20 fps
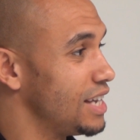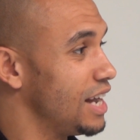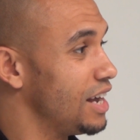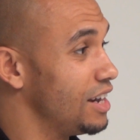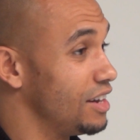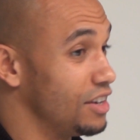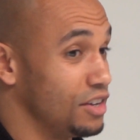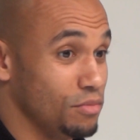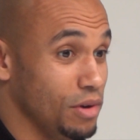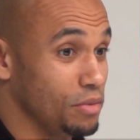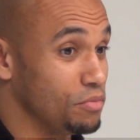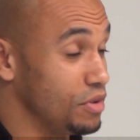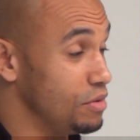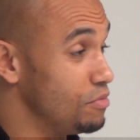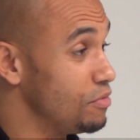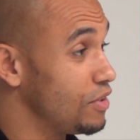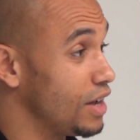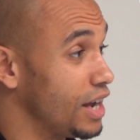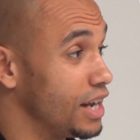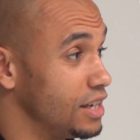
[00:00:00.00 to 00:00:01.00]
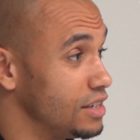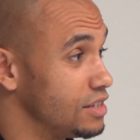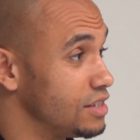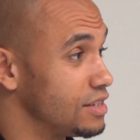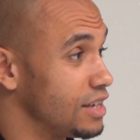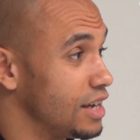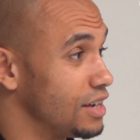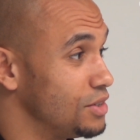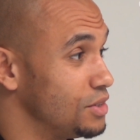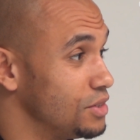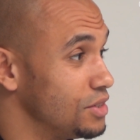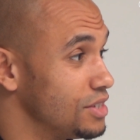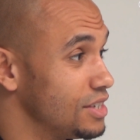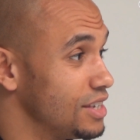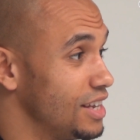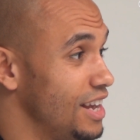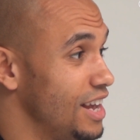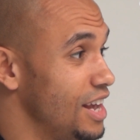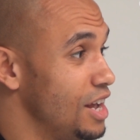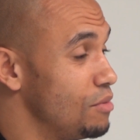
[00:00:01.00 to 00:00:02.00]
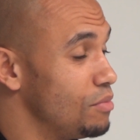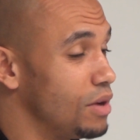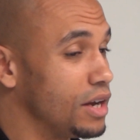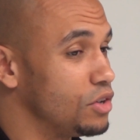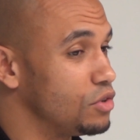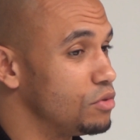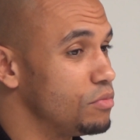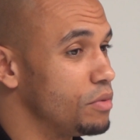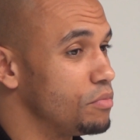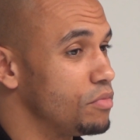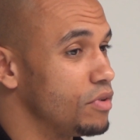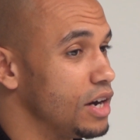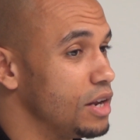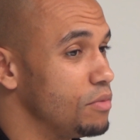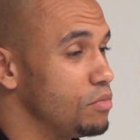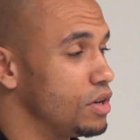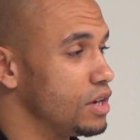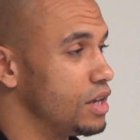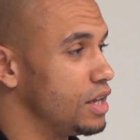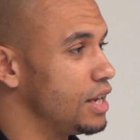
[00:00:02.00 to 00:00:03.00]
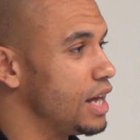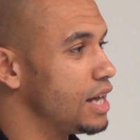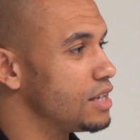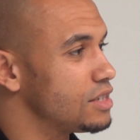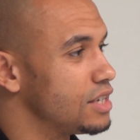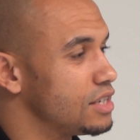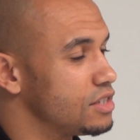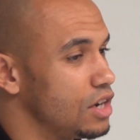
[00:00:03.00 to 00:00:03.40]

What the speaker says: a tackle. I can remember him flying into tackles. But I don't remember anybody, and that